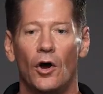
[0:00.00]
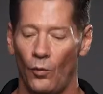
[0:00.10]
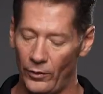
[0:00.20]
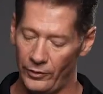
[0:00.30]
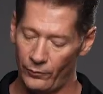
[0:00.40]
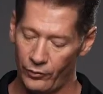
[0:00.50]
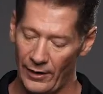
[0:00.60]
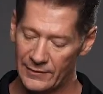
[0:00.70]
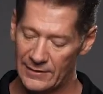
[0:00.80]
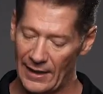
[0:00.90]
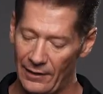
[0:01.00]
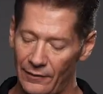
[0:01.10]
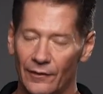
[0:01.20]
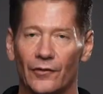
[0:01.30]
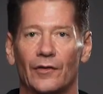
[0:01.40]
When you press down on
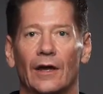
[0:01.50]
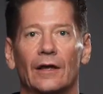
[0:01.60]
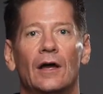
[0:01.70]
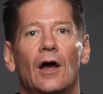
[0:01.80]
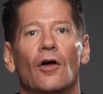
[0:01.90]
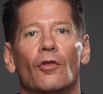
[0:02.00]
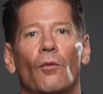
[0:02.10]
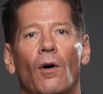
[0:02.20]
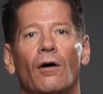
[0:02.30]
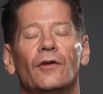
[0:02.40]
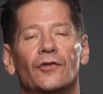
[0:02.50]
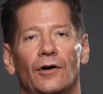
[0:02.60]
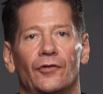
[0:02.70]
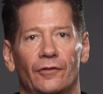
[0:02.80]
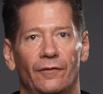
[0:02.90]
this thing, the wallet
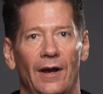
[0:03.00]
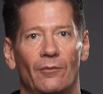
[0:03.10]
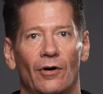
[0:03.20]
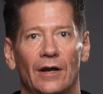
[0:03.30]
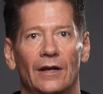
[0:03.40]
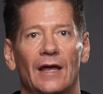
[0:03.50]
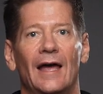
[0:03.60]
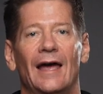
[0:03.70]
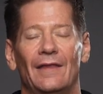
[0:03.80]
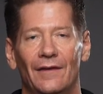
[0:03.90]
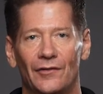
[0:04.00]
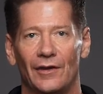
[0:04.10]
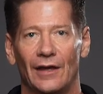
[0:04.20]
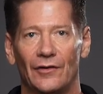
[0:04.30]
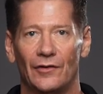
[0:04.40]
starts to vibrate. In this
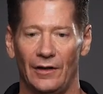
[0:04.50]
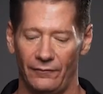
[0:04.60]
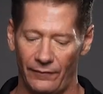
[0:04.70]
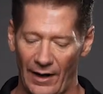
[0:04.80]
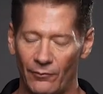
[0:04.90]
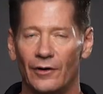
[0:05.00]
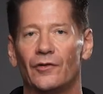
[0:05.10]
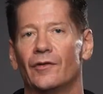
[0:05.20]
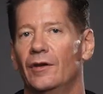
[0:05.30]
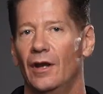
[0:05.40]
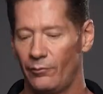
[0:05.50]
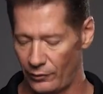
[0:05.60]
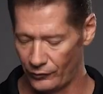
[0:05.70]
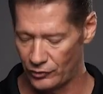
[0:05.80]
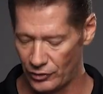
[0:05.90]
case, it vibrates the
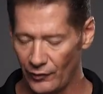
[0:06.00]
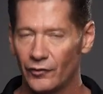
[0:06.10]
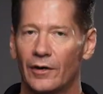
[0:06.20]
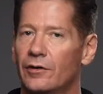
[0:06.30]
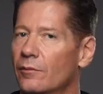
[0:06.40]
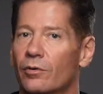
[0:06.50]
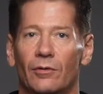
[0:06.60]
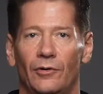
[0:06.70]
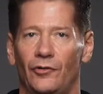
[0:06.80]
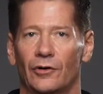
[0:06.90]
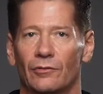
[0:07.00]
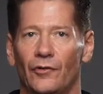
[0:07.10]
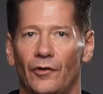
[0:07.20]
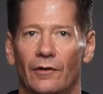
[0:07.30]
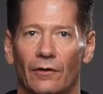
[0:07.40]
numbers just like your Pro Mystic
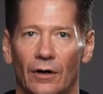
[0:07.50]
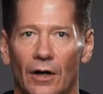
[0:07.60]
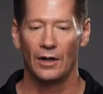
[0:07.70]
receiver.